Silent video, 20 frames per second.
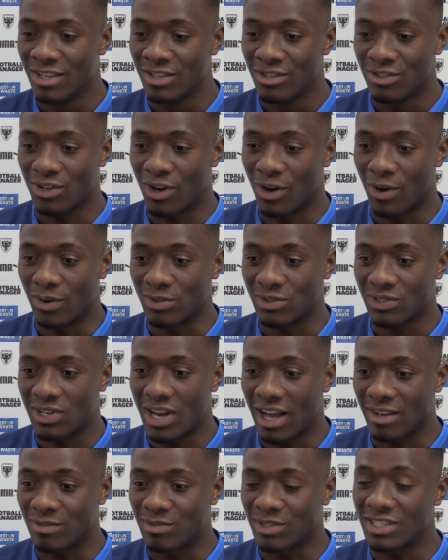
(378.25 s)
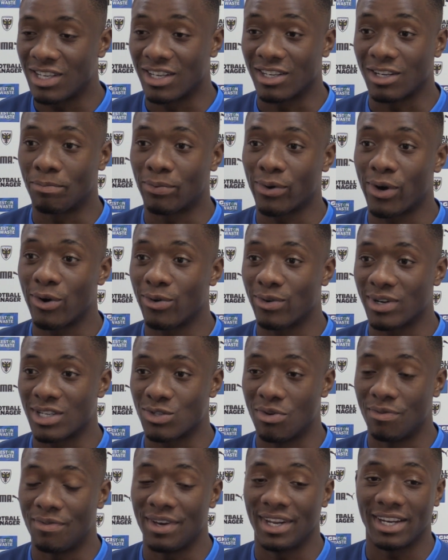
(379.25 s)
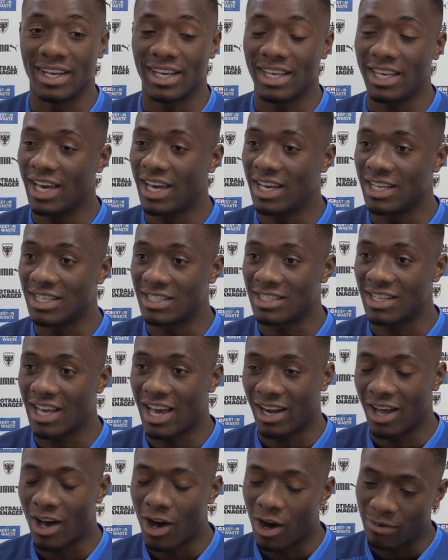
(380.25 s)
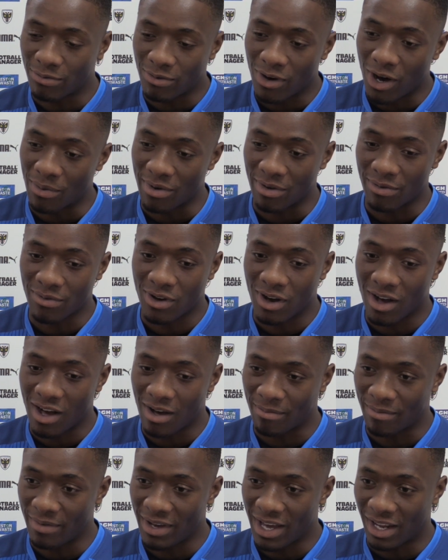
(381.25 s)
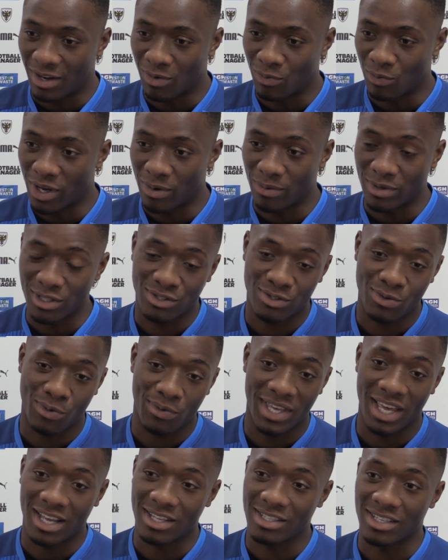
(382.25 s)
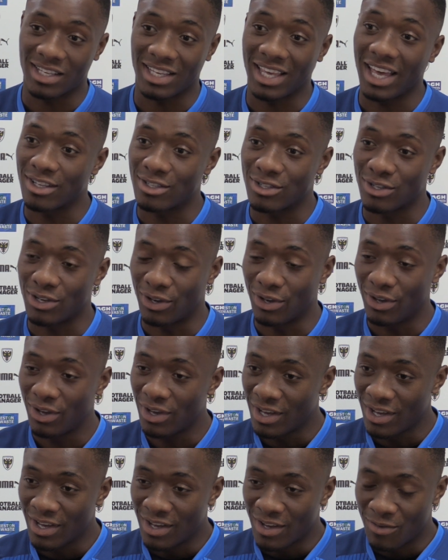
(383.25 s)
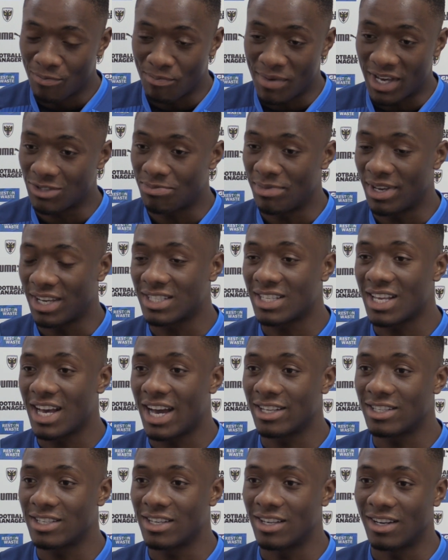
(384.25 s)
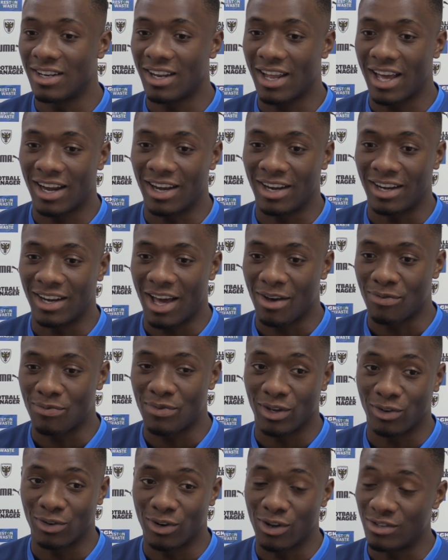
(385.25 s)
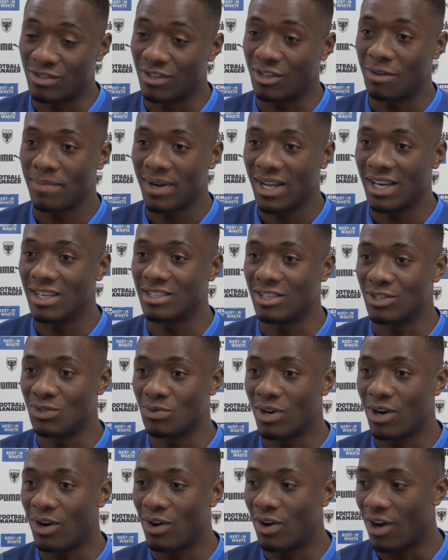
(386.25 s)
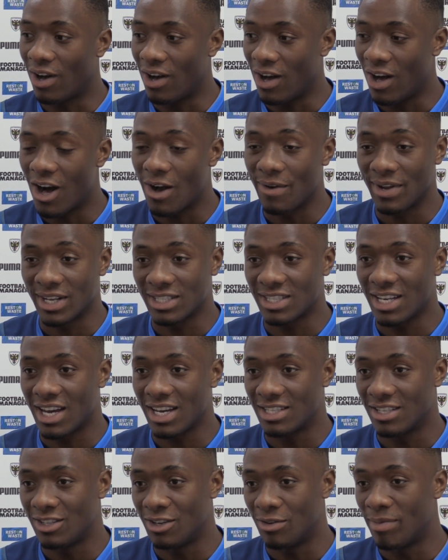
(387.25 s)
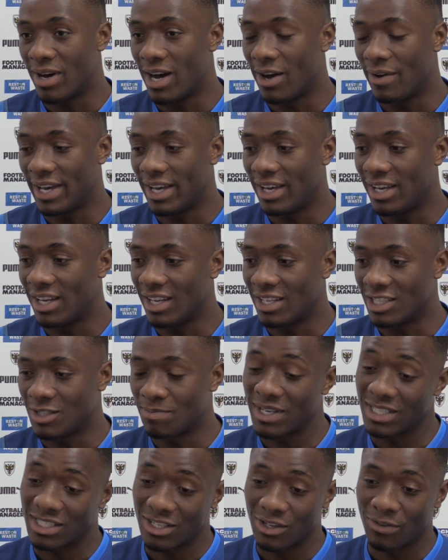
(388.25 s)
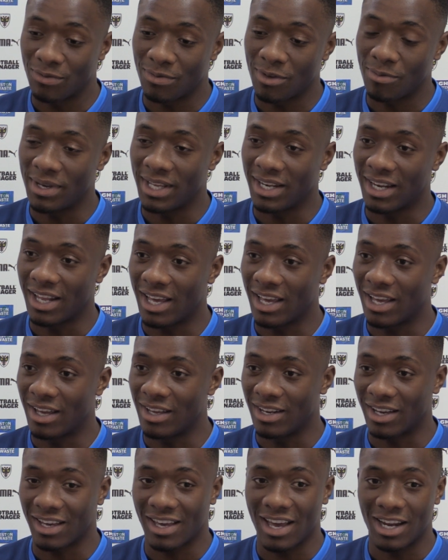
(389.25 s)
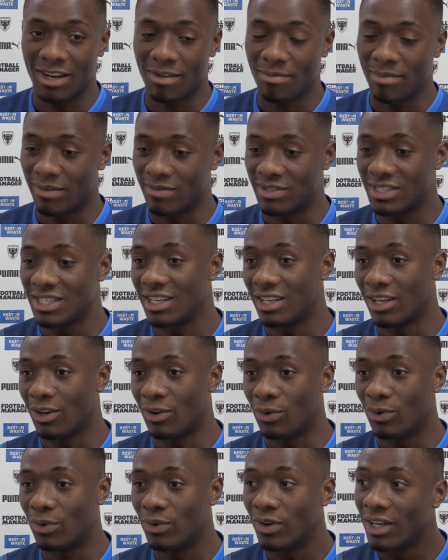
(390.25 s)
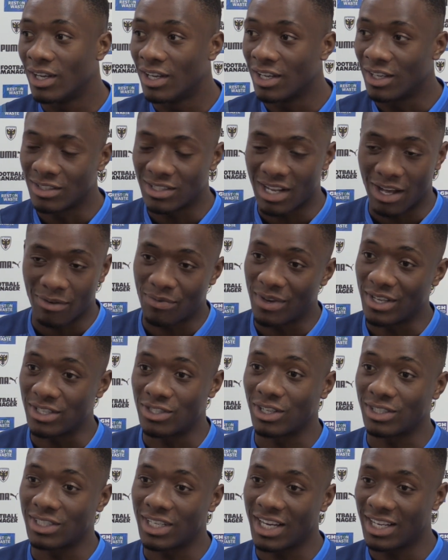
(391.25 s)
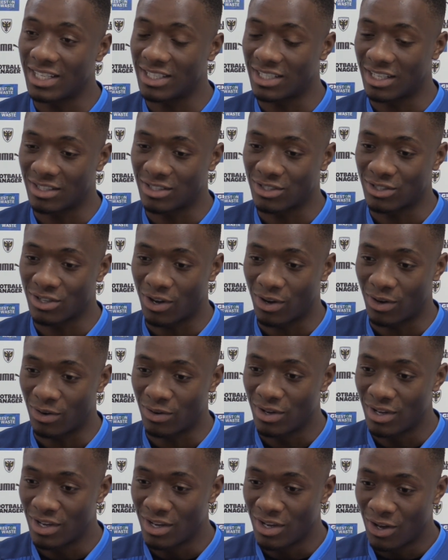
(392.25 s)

So it's like seeing the progress within the years and how far we've come and where we're still yet to get to makes me excited and I think loads of the players as well are excited about it, especially if you've been here in academy and seen it all. Like things are changing so